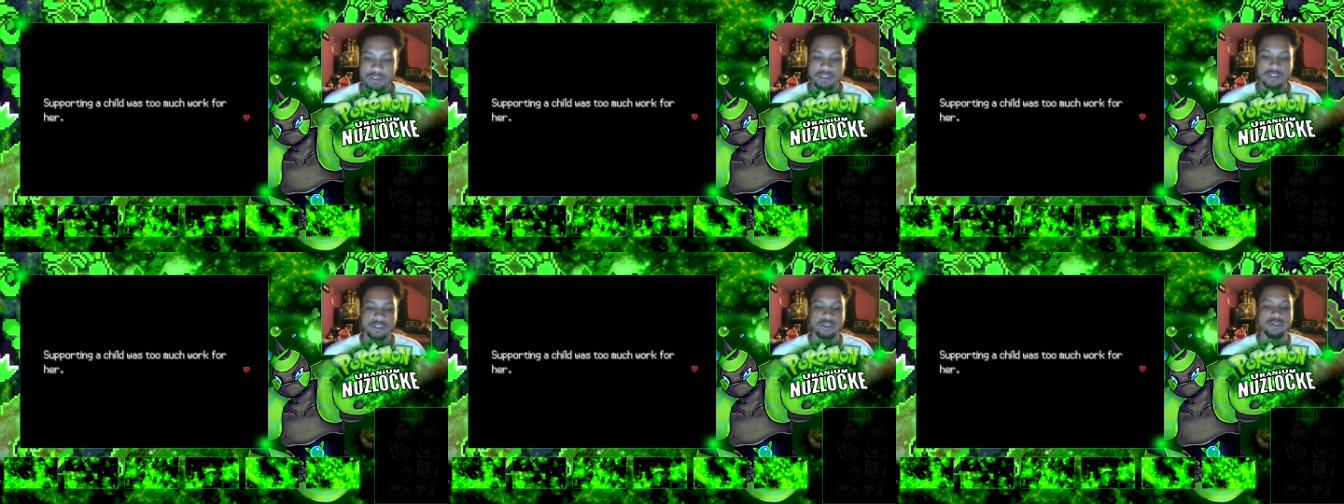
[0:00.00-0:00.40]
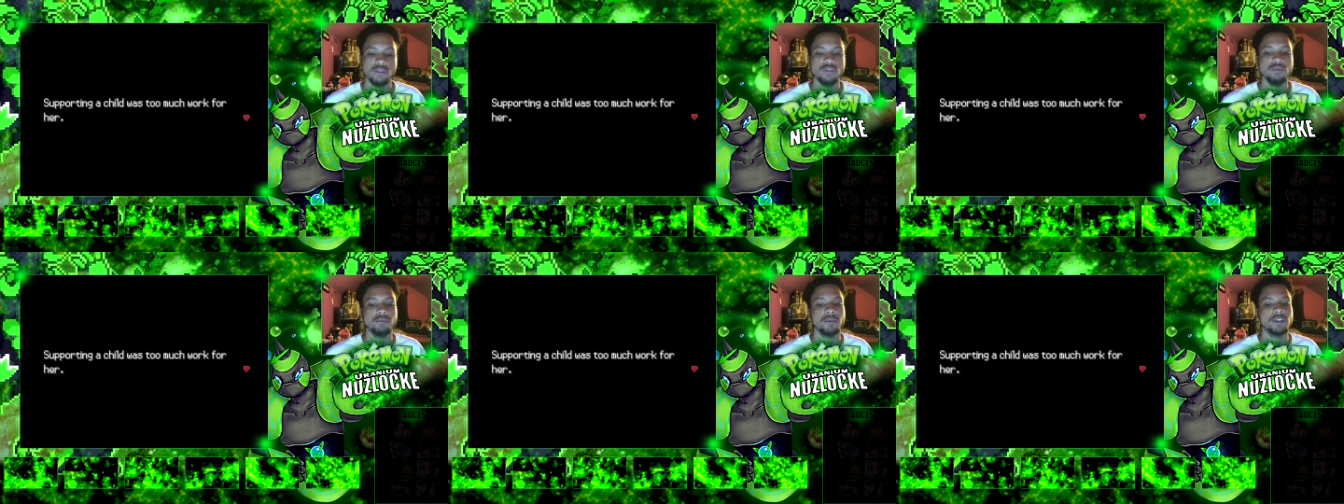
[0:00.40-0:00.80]

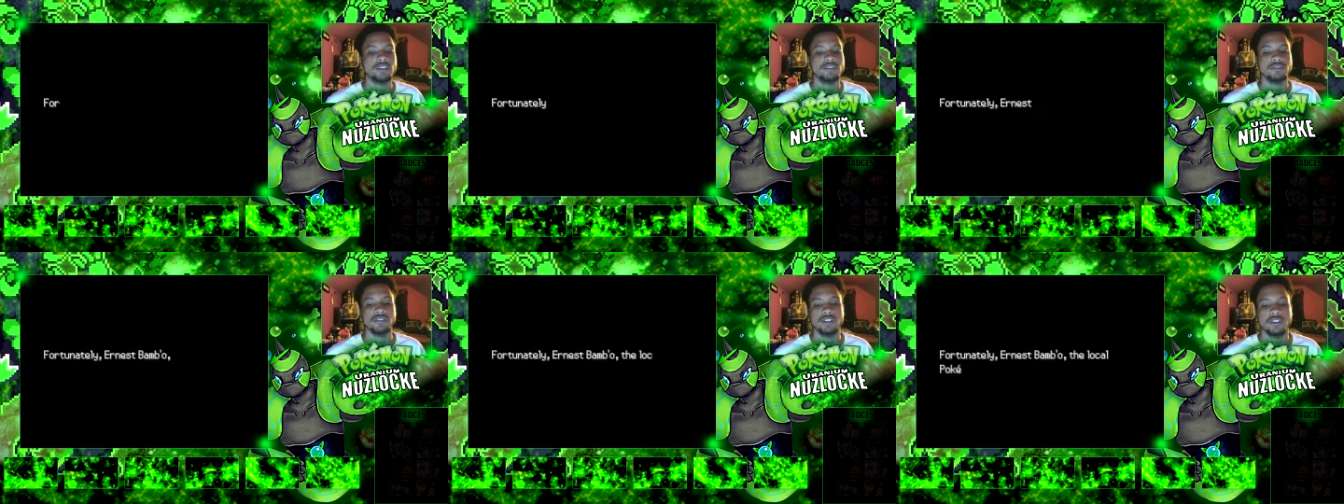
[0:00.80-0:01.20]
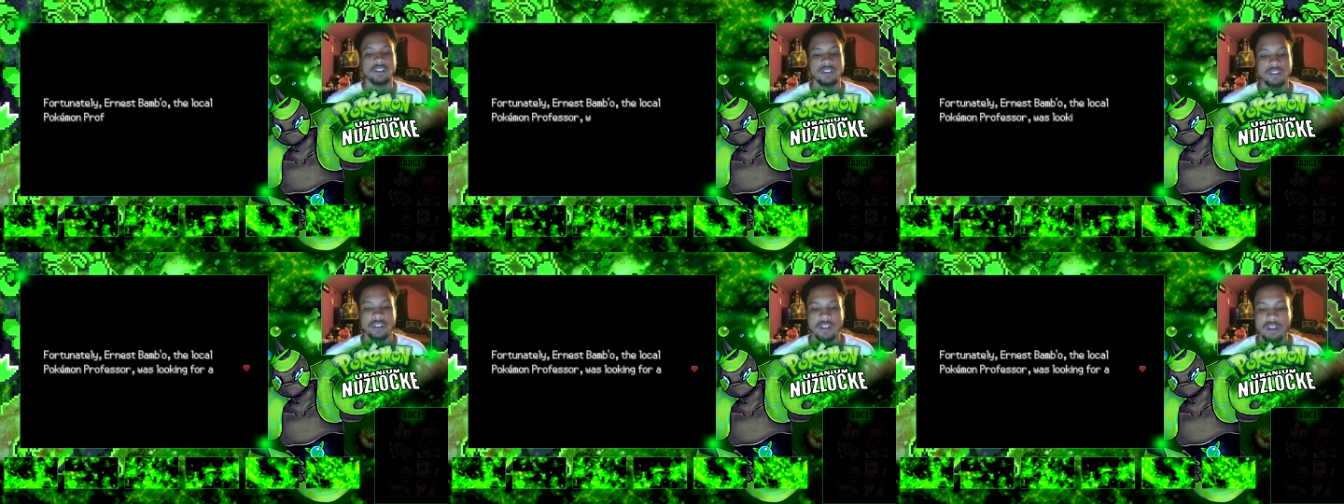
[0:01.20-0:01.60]
too much for her.
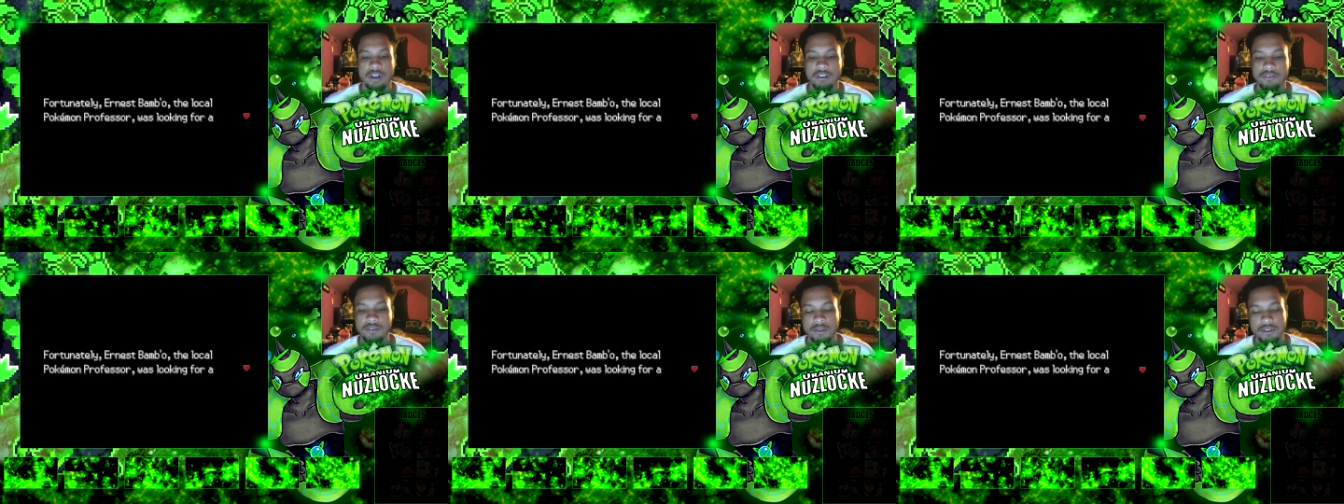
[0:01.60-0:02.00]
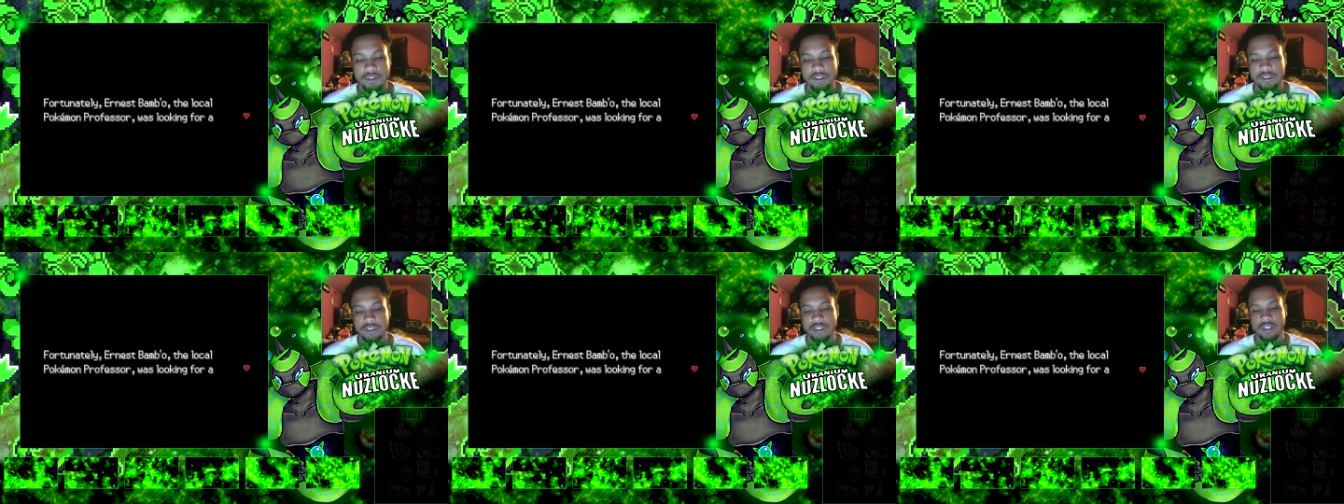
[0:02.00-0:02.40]

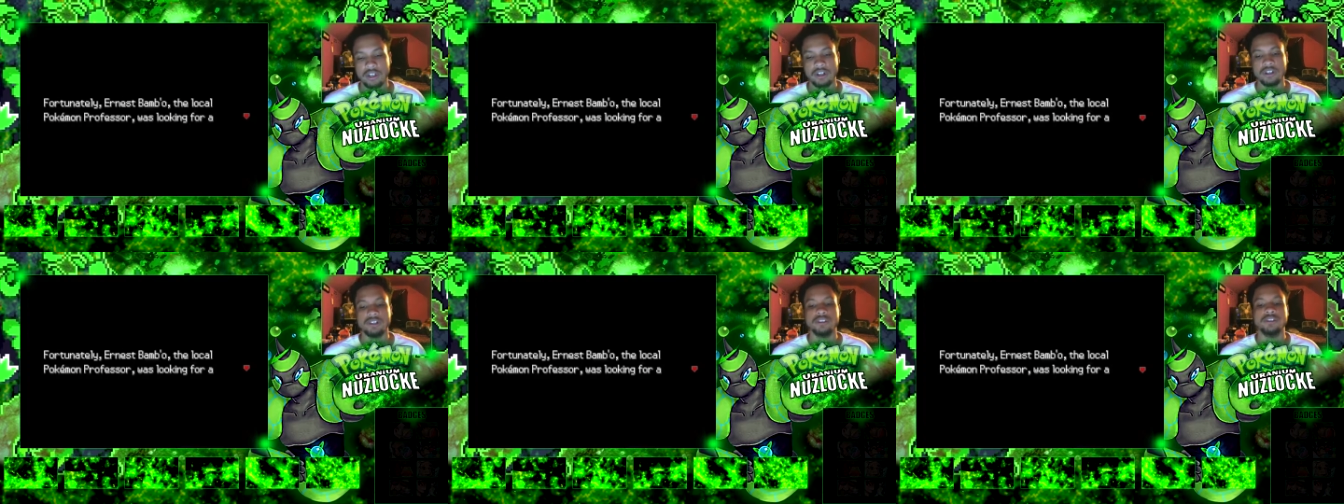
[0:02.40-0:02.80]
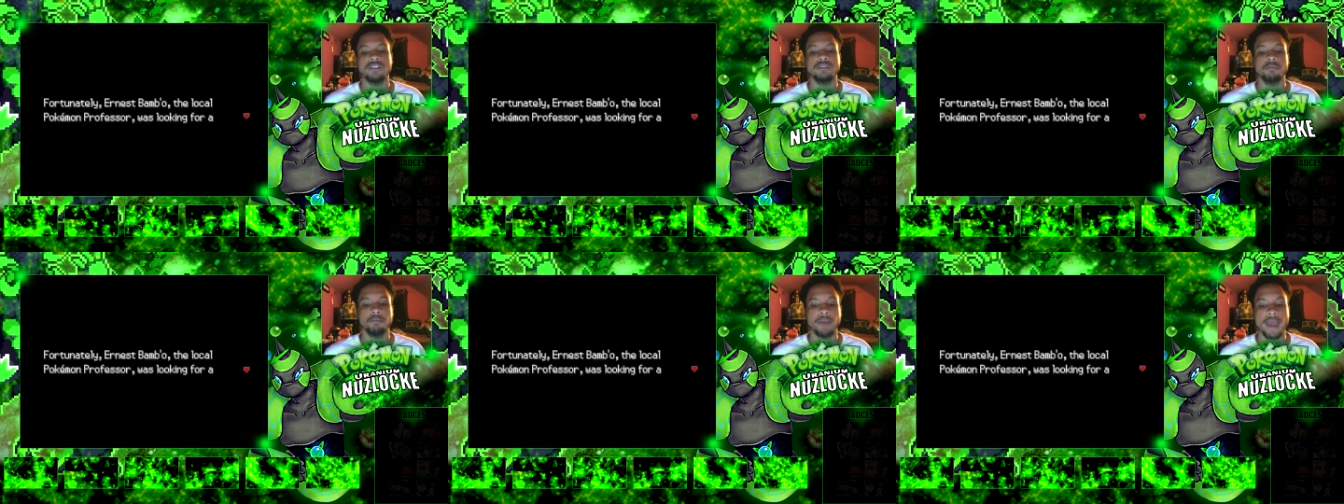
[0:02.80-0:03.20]
Unfortunately, Ernest
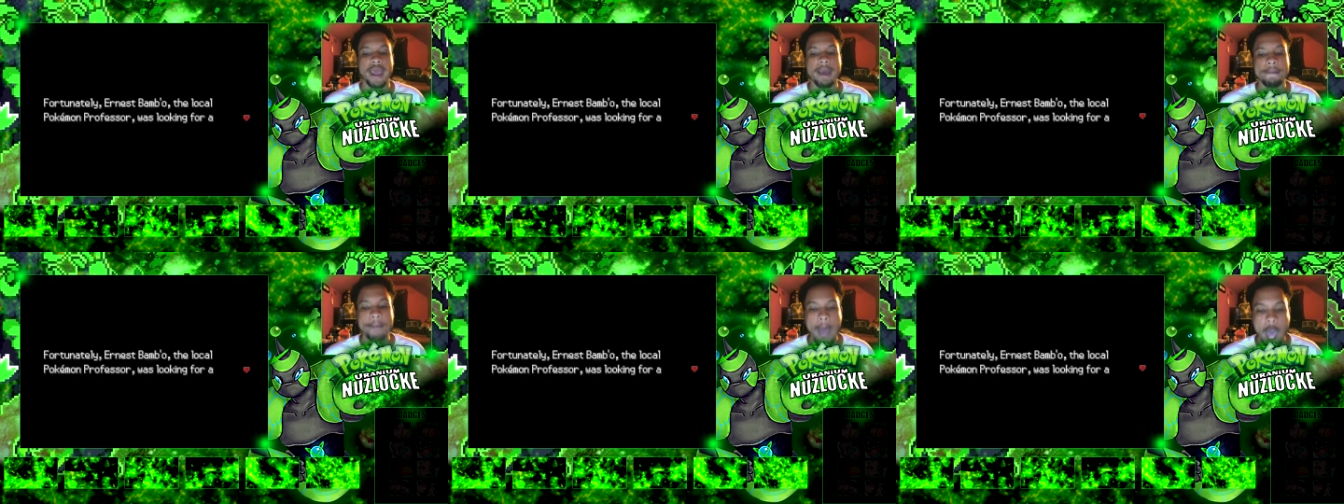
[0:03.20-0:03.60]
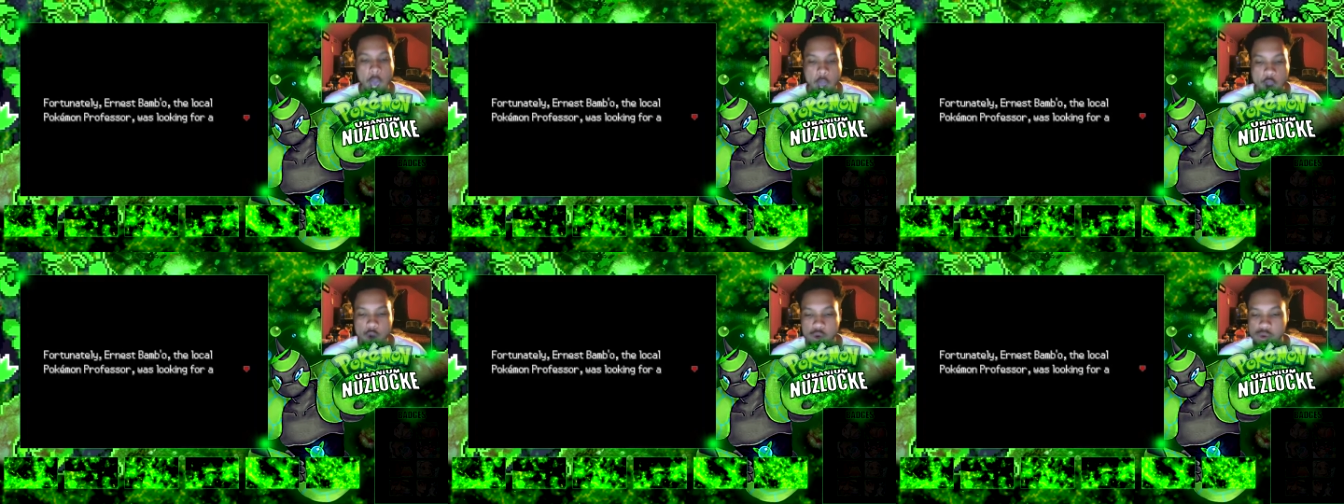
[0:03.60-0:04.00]

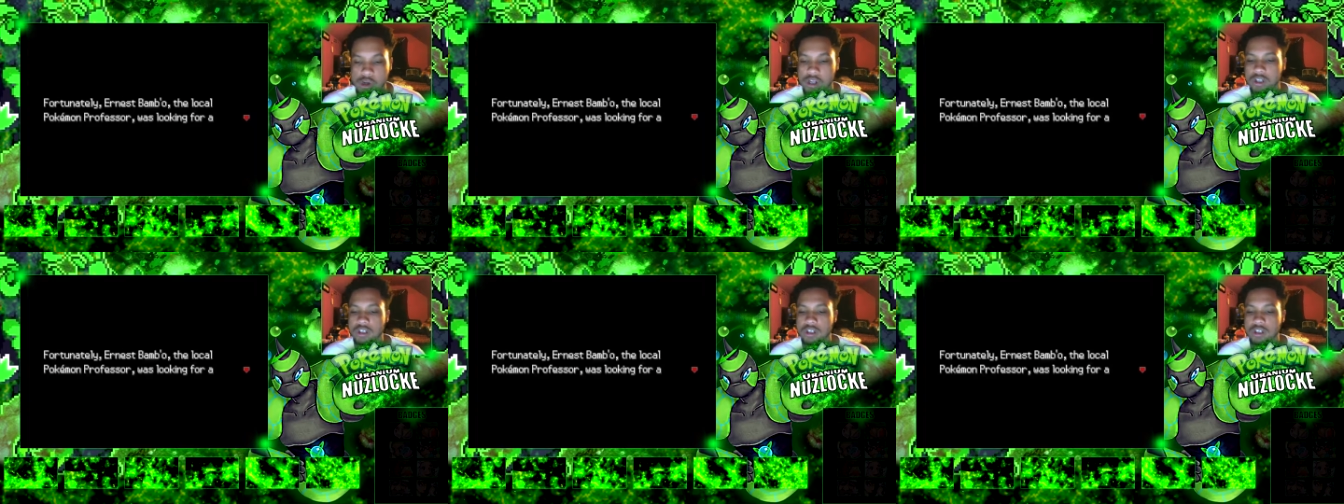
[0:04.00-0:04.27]
Bambo,